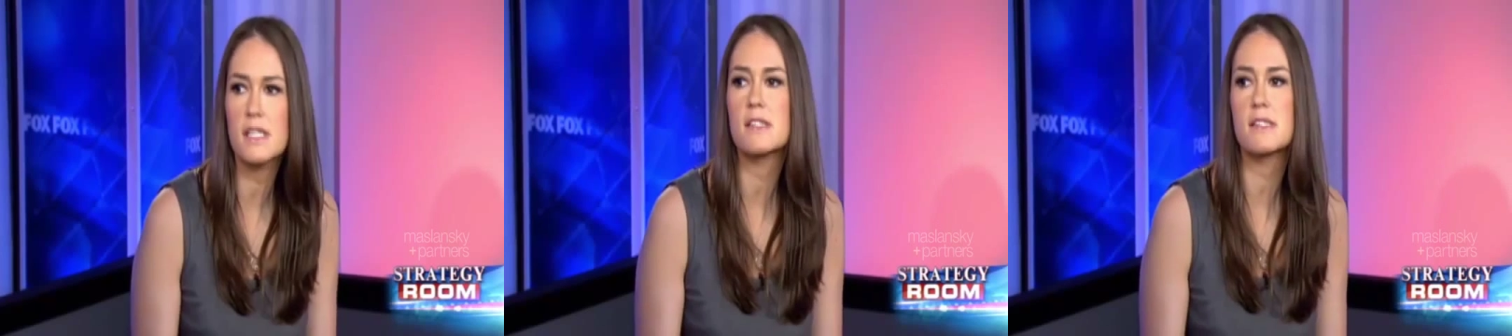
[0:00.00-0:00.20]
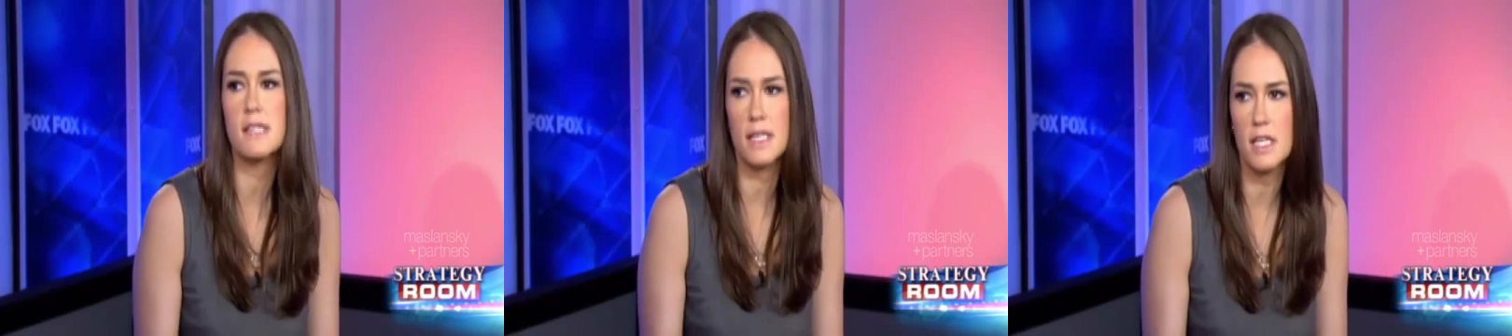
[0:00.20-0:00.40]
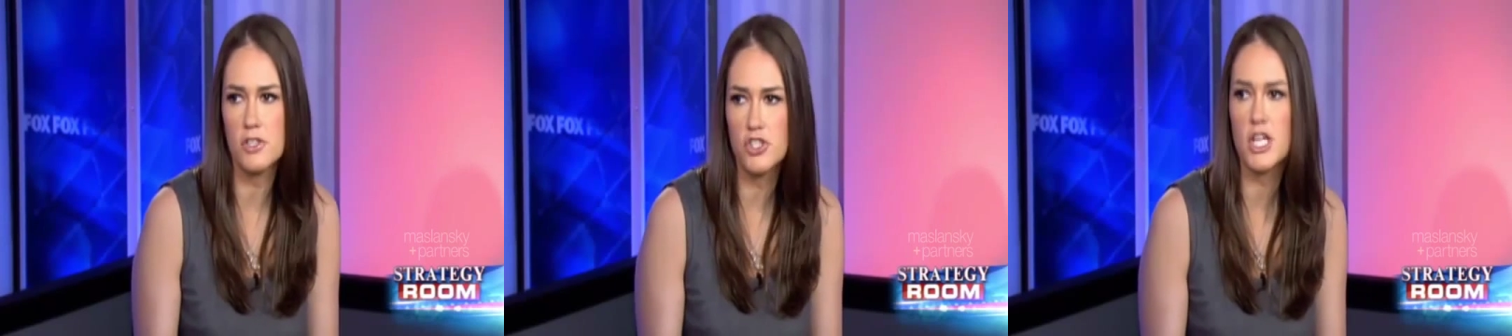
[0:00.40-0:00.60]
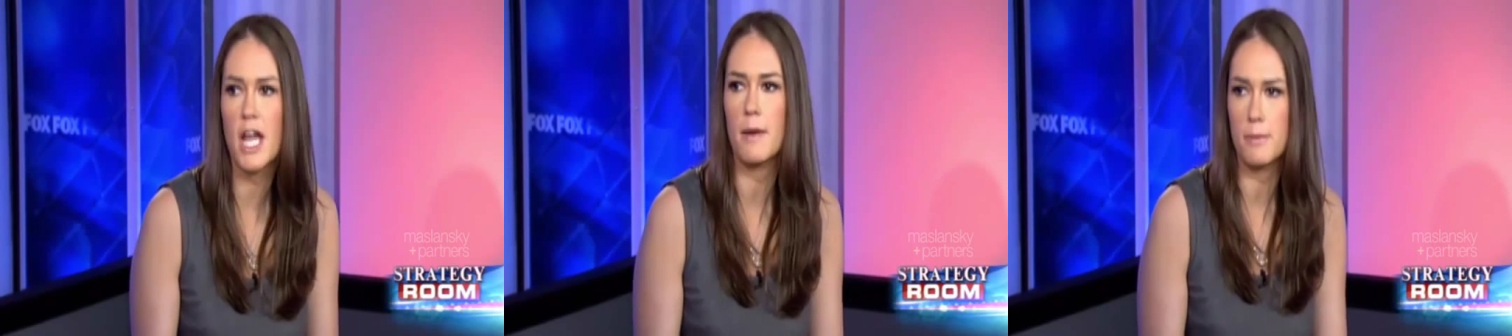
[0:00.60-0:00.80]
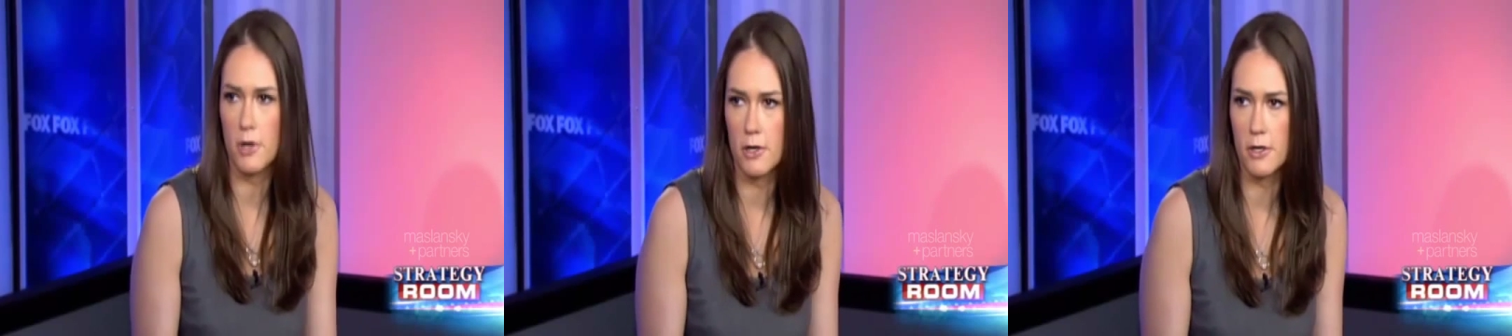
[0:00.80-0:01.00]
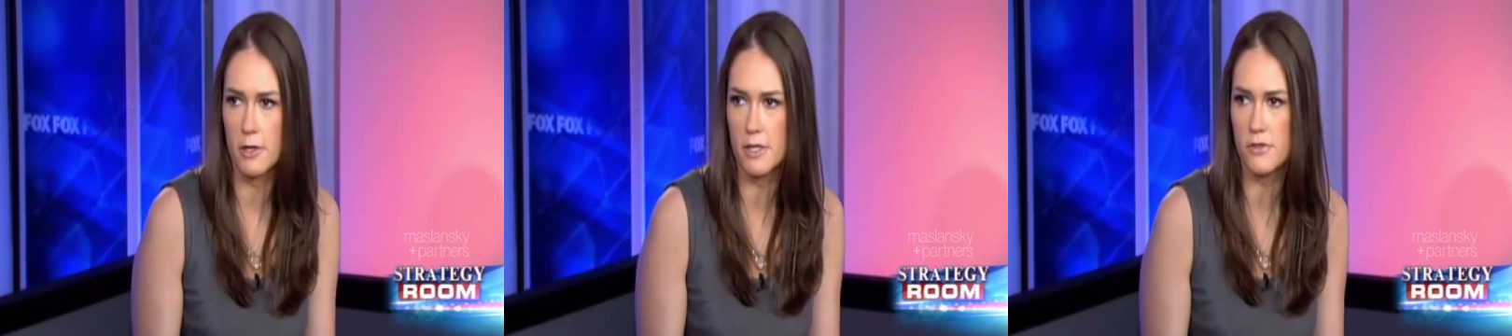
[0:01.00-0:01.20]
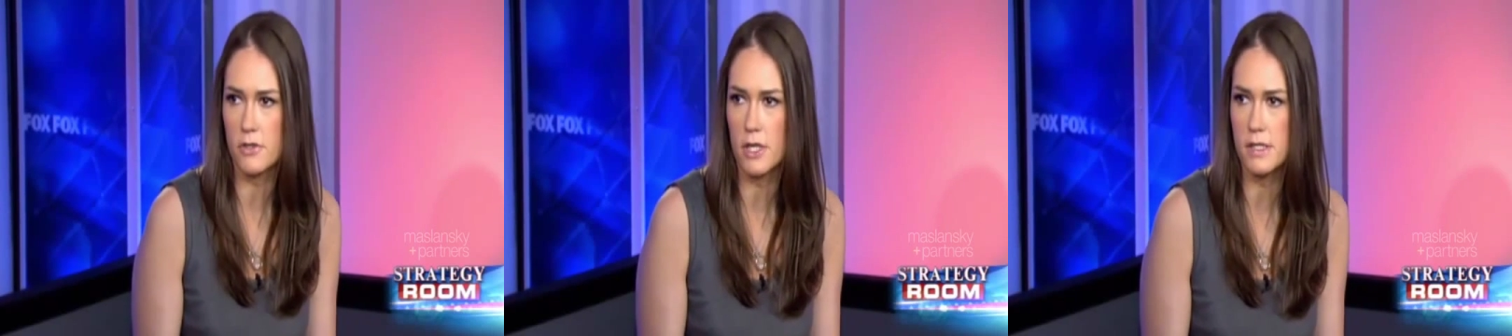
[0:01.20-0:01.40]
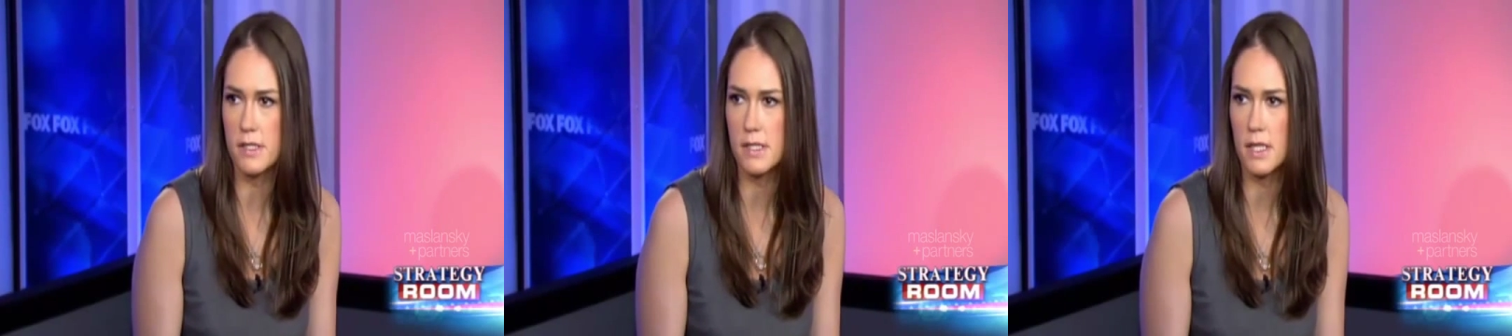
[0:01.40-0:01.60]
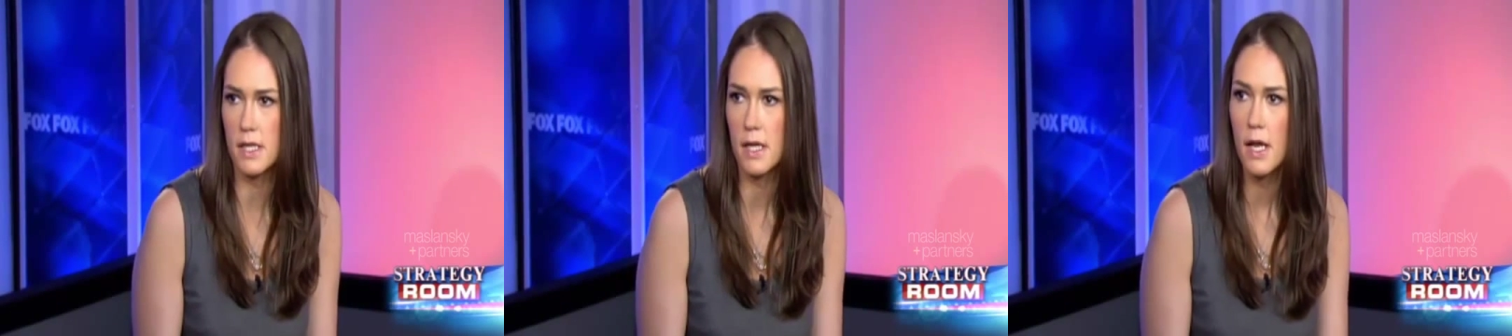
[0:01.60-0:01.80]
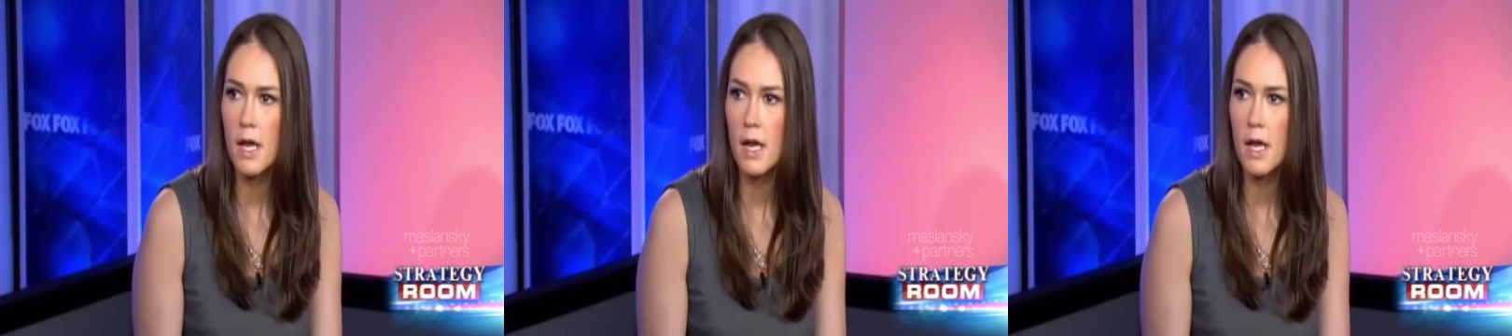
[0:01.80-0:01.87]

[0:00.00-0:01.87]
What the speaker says: He's thinking Jeb or Chris Christie.